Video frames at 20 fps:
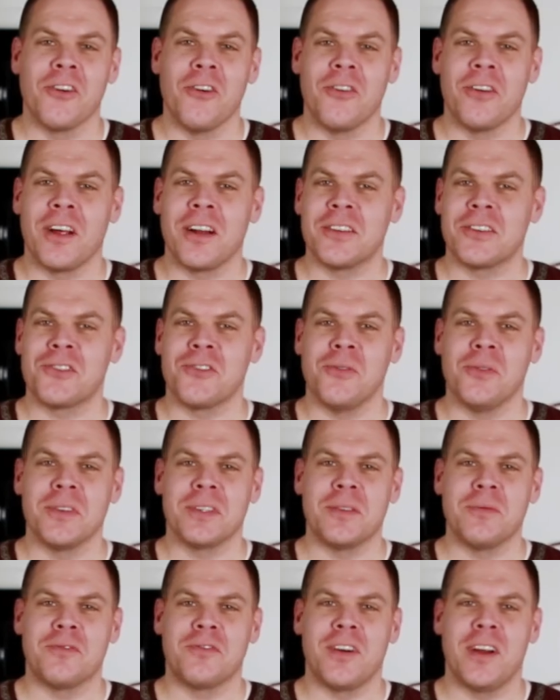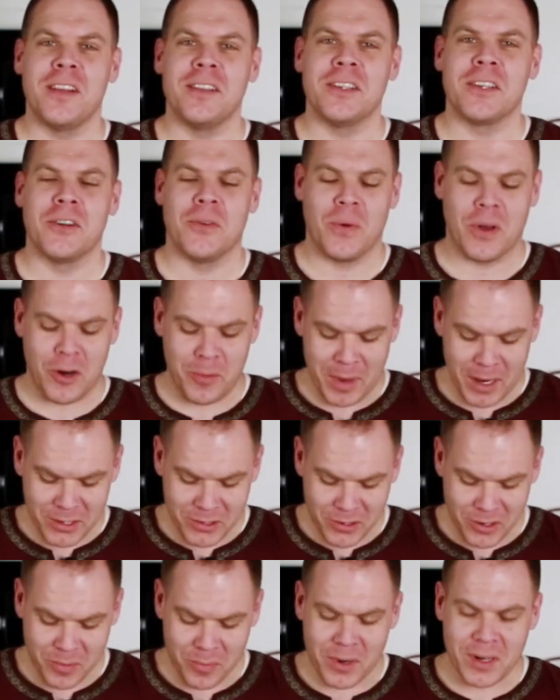or going on a stroll with some friends, you're going to want to make
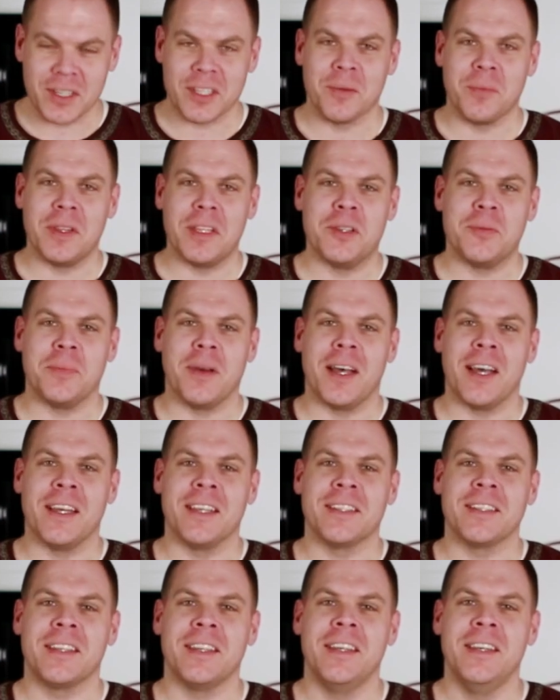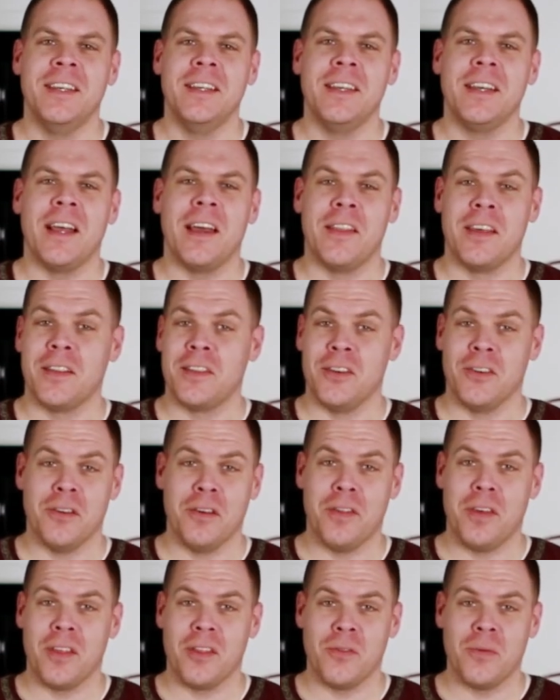sure to bring some of these pies. I think the
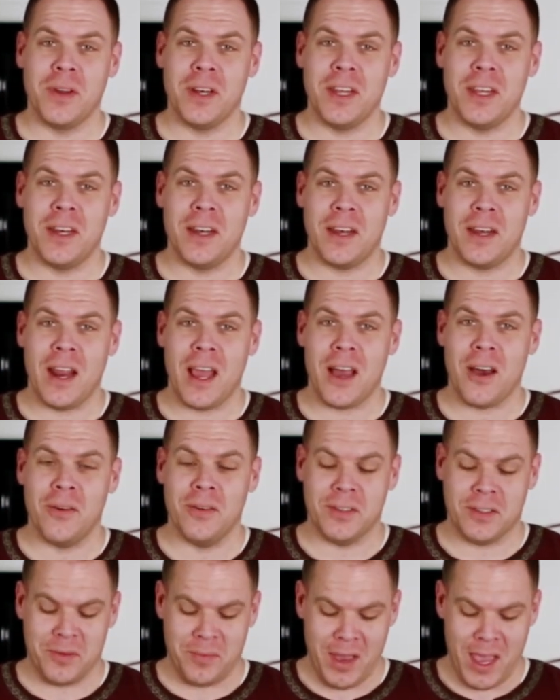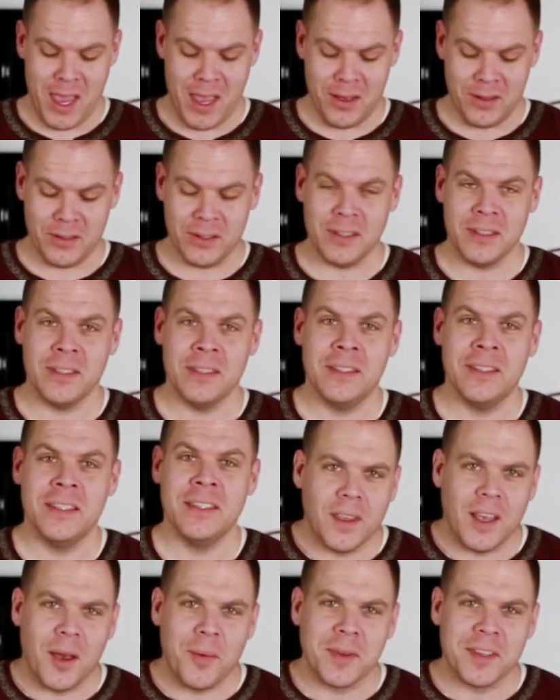only thing that we need now is some ale.
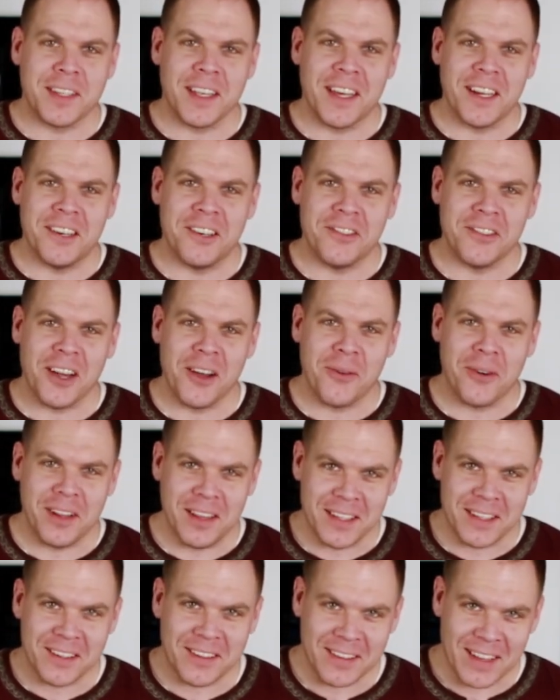I'm excited to try one of these little